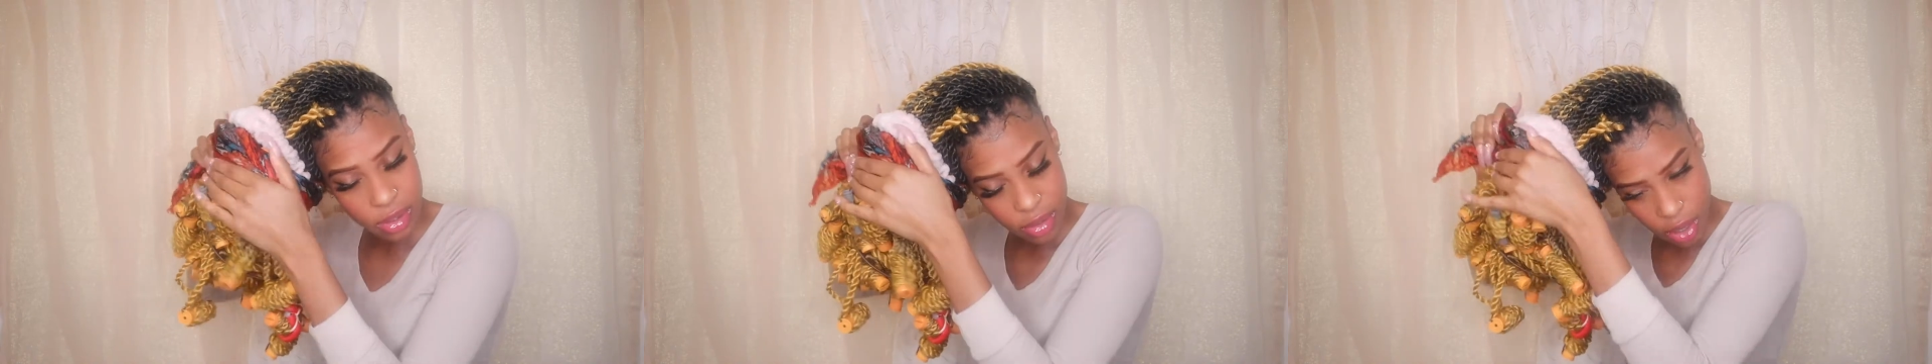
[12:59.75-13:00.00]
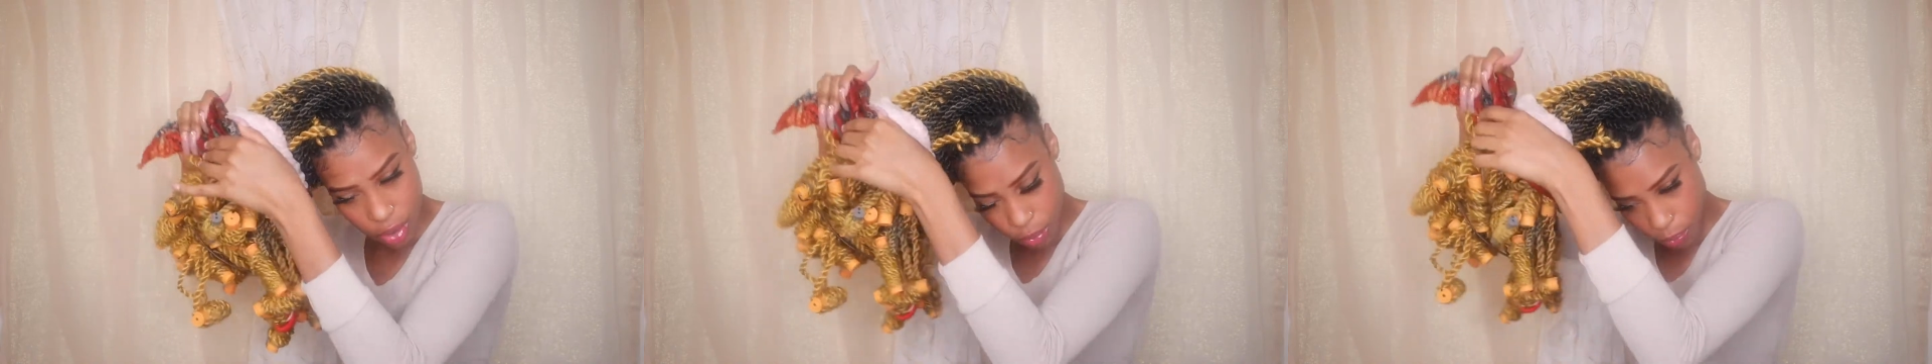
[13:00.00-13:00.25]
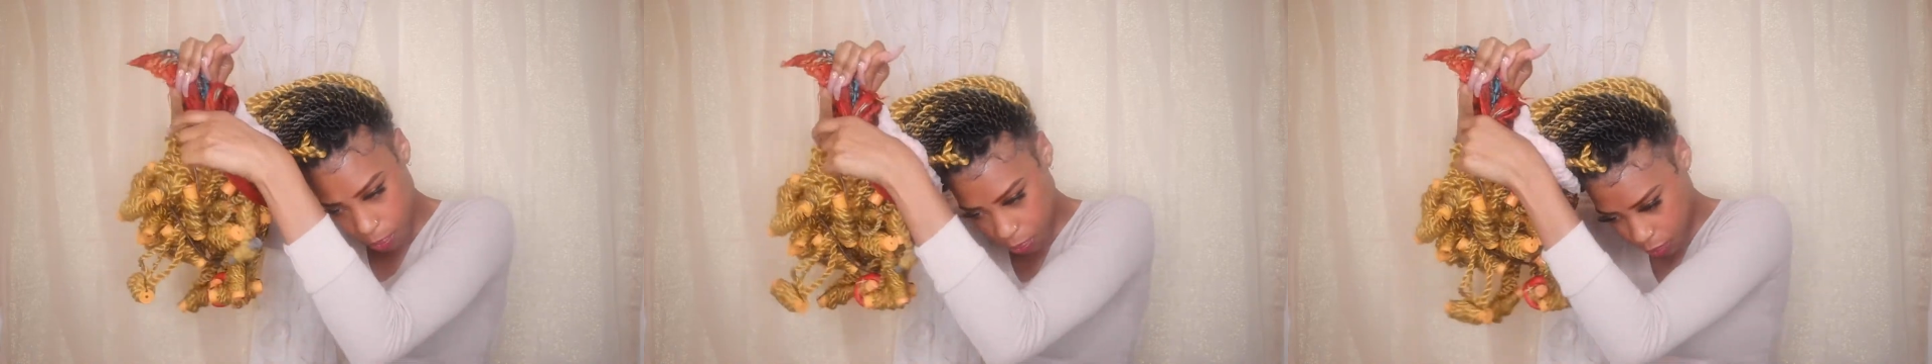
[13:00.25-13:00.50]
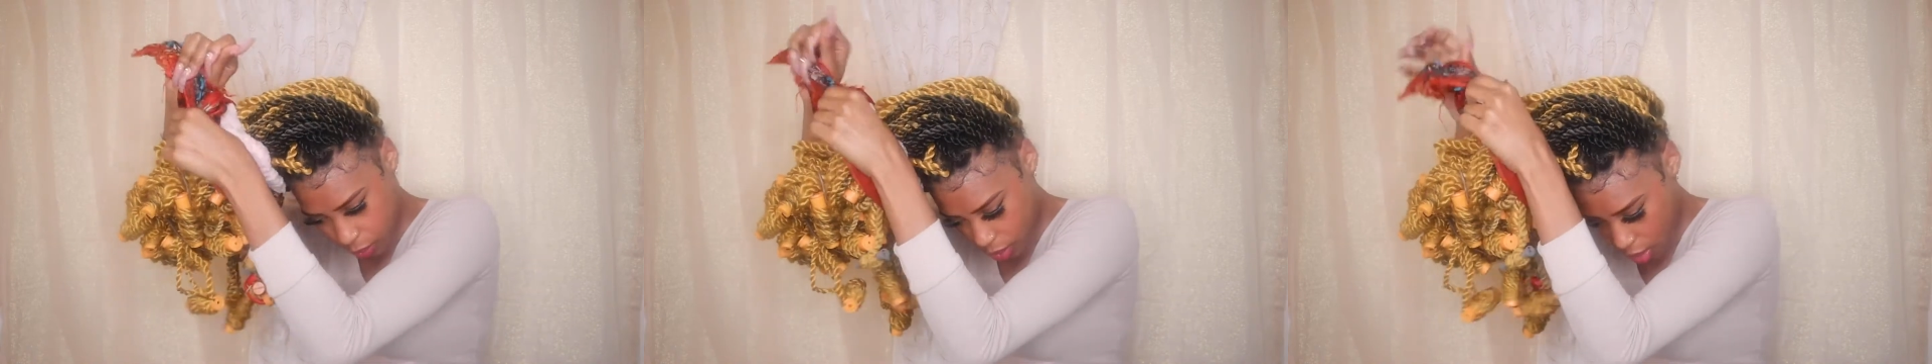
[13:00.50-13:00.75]
So
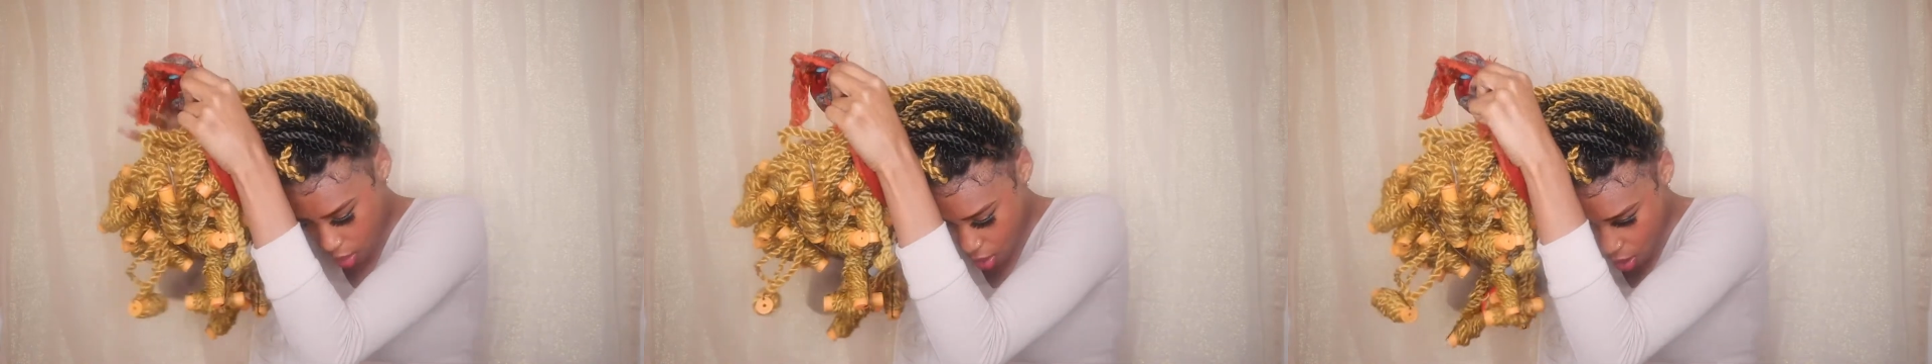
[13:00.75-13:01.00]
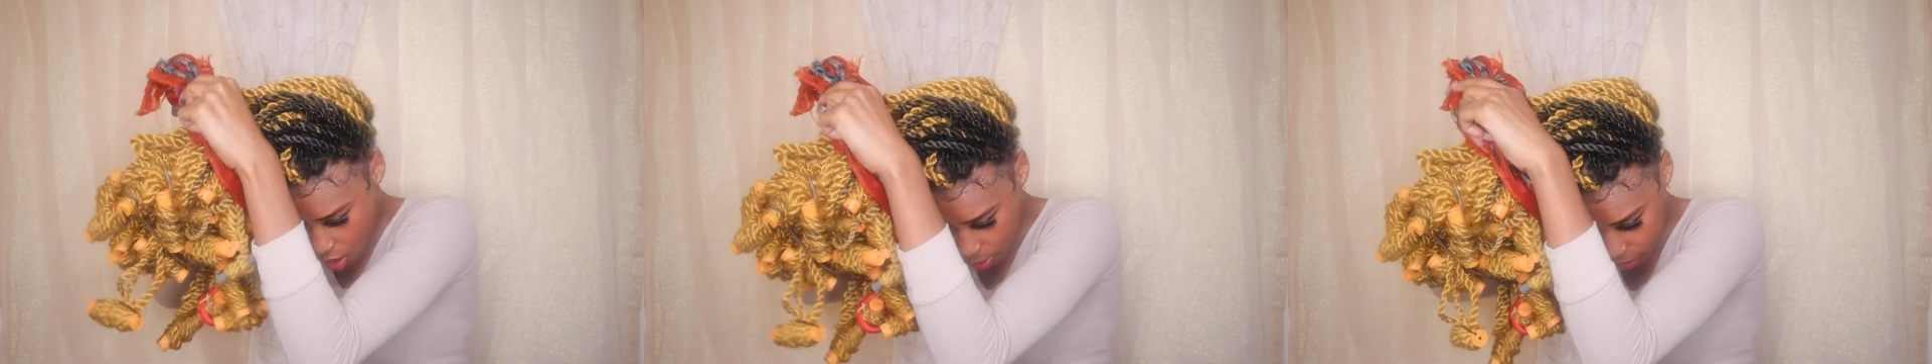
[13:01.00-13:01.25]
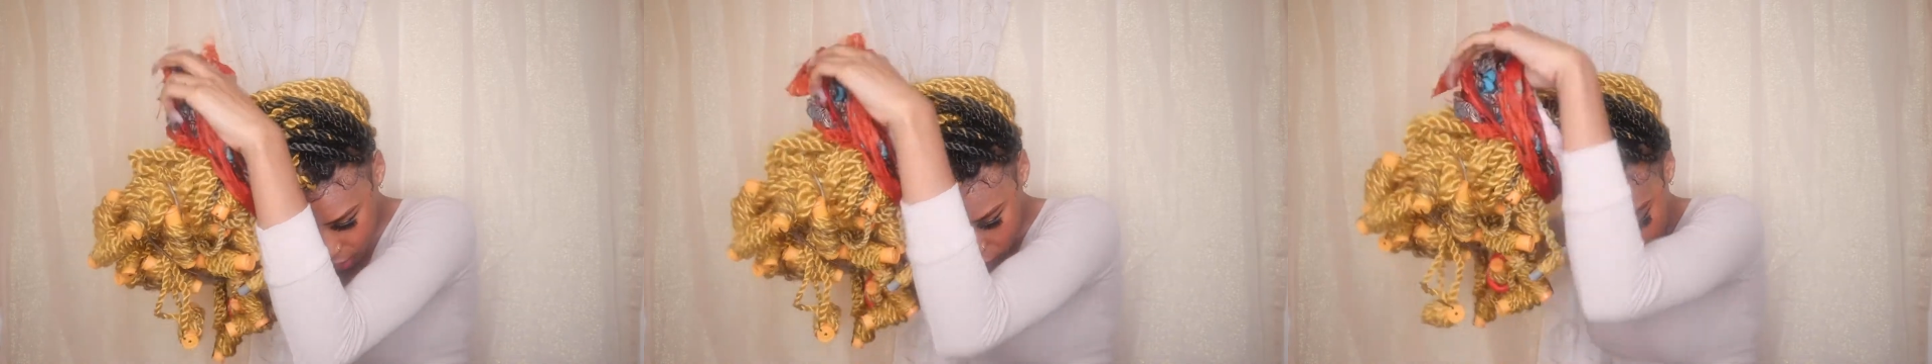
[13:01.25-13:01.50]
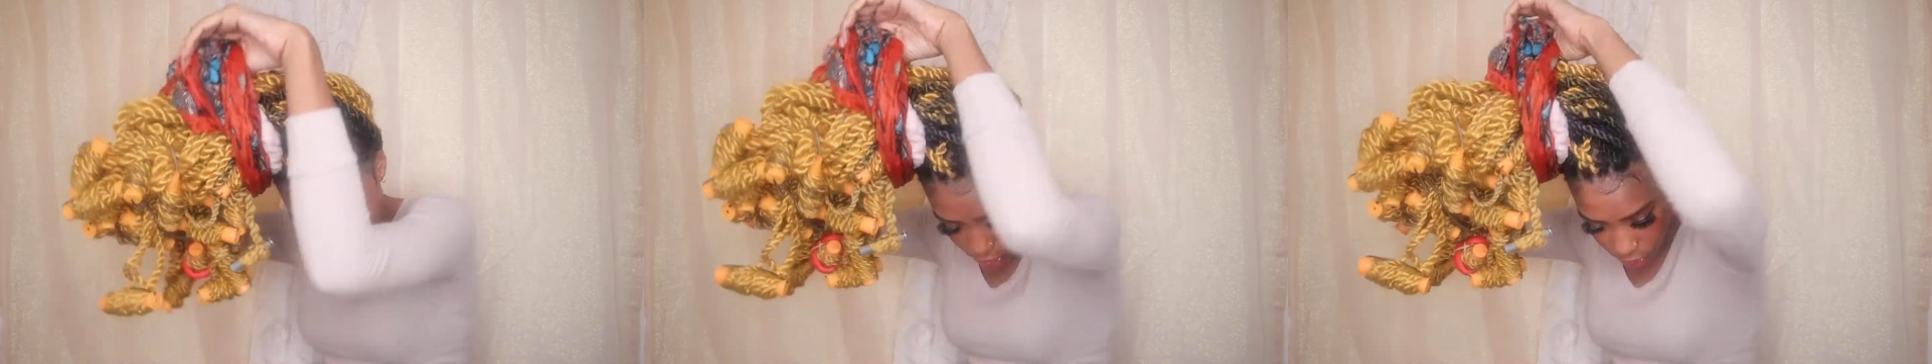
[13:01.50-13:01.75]
I'm going to
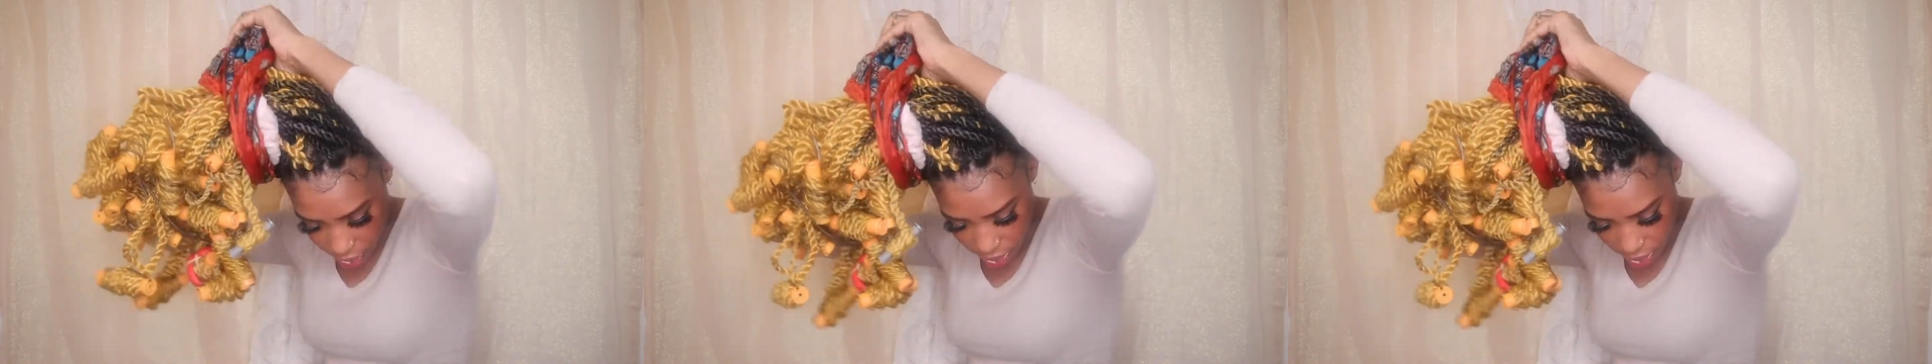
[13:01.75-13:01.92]
show you